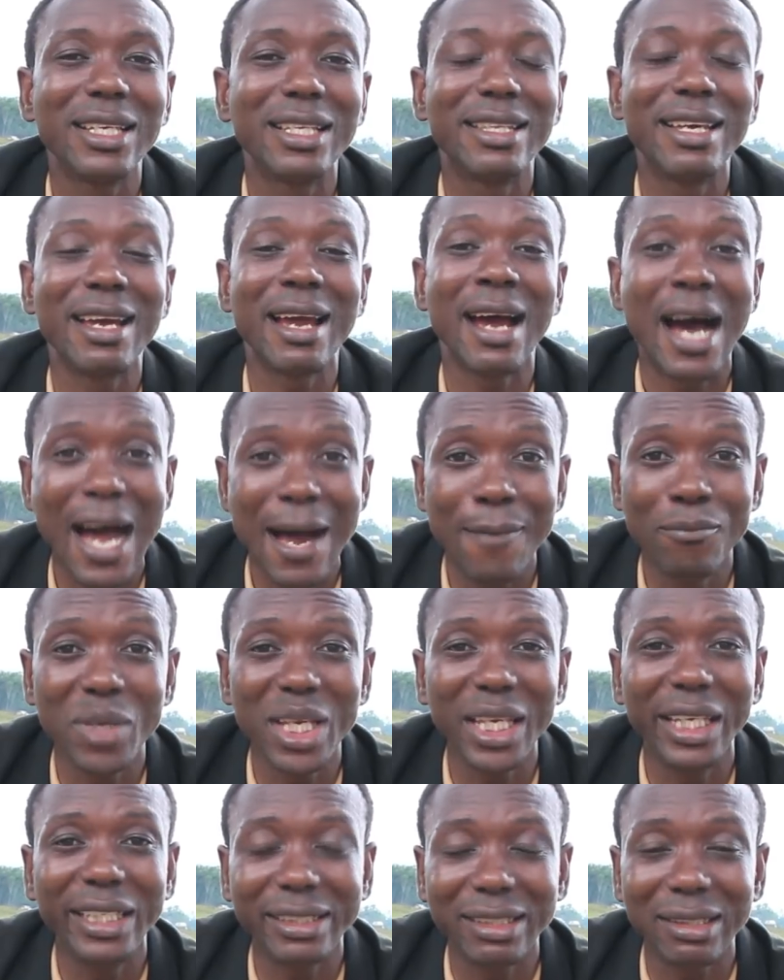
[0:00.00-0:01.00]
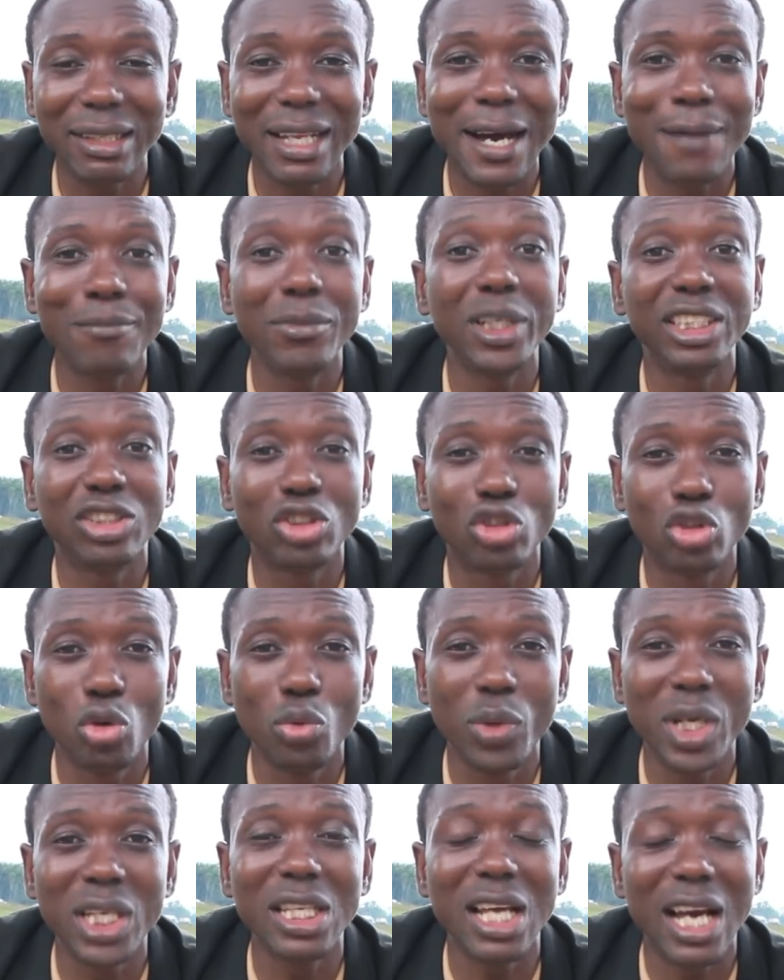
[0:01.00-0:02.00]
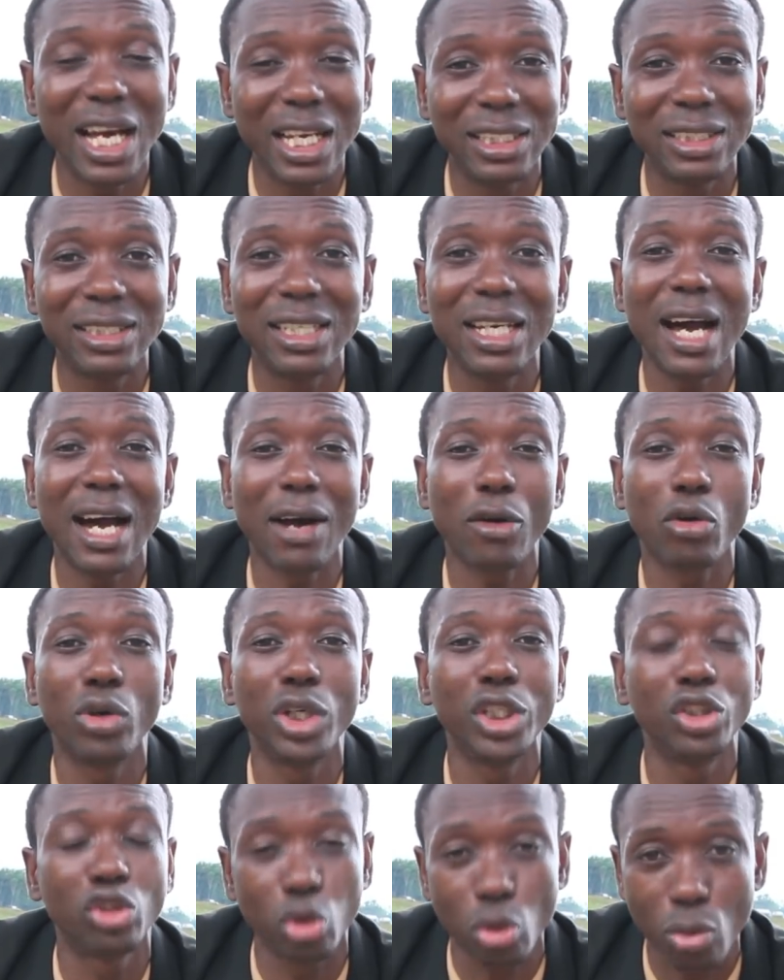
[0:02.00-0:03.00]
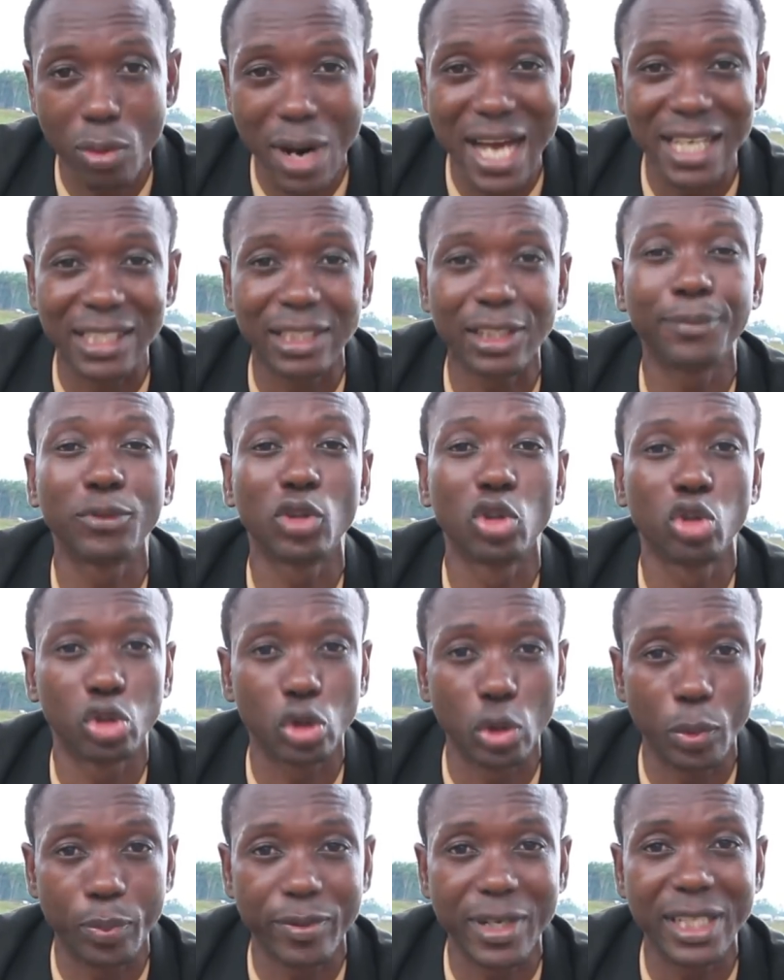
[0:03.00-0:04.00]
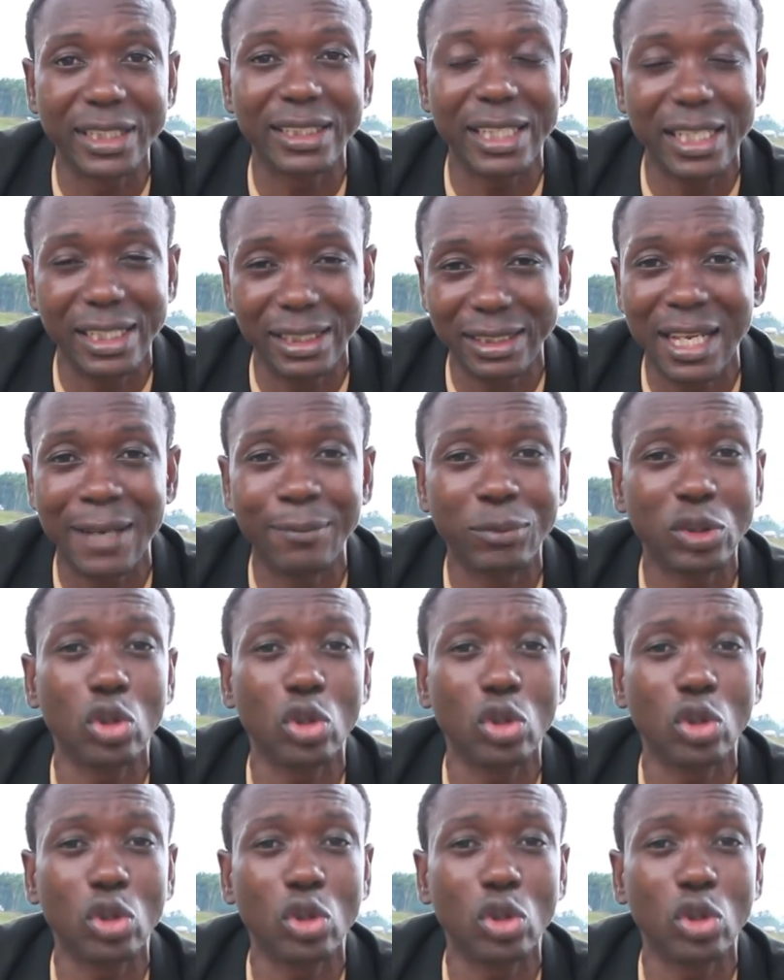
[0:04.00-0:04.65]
the harm Islam is doing, and they are going to rise up to suppress Islam.